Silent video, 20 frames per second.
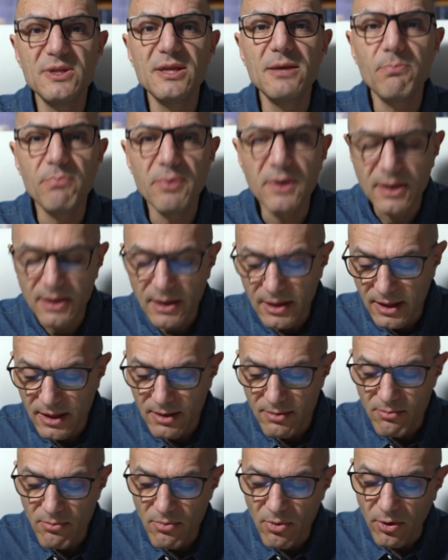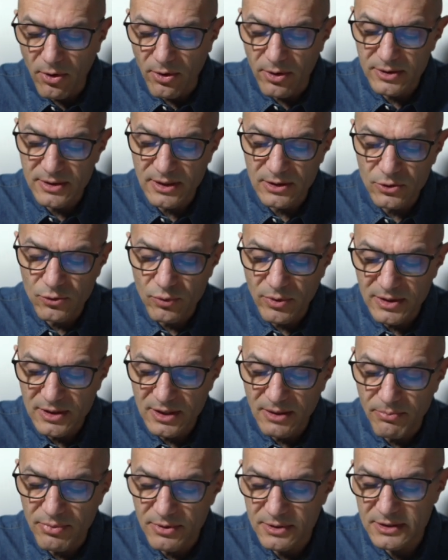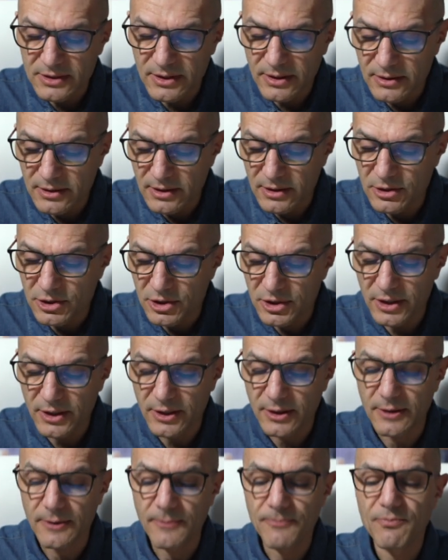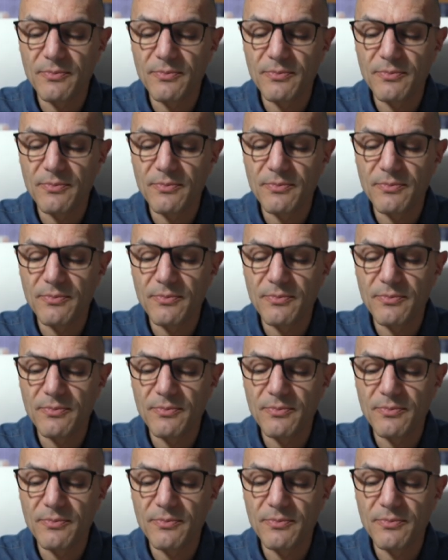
typically more than 20% in shear.